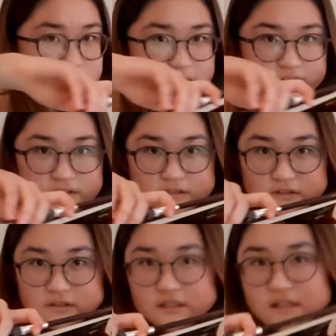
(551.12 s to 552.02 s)
now. So
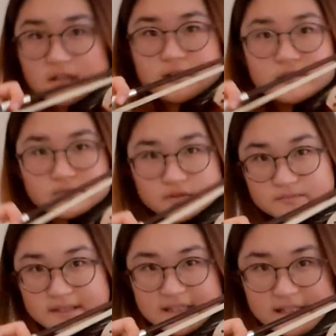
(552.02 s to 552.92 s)
I'll move
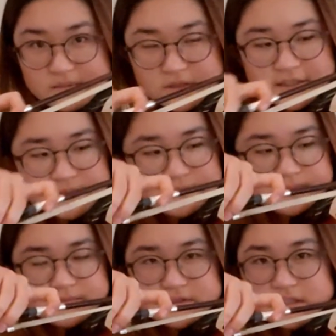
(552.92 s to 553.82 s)
my camera,
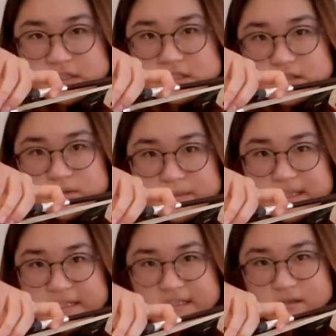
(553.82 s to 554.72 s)
so
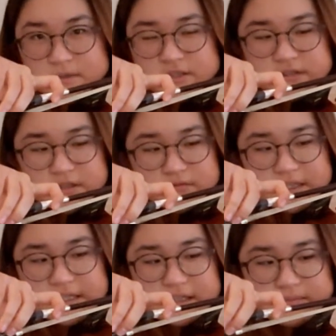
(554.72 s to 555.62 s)
my elbow is
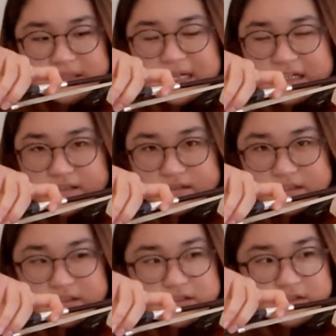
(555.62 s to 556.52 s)
way up now,
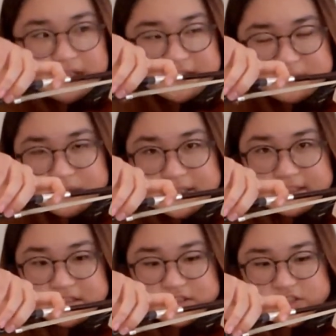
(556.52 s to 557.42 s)
so I could
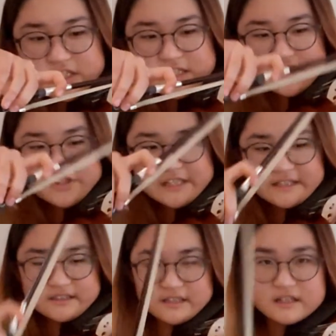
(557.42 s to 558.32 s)
play the G string.
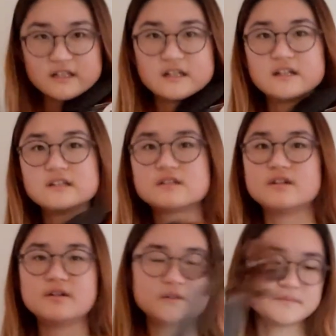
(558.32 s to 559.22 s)

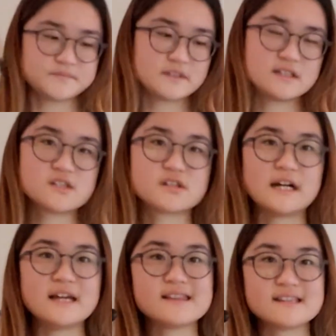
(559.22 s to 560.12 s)
So let's
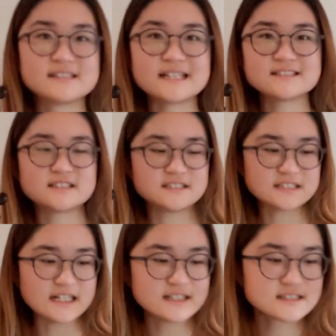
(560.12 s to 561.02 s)
try this
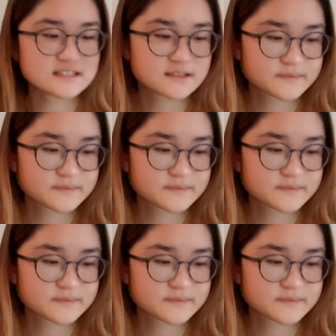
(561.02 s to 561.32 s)
exercise.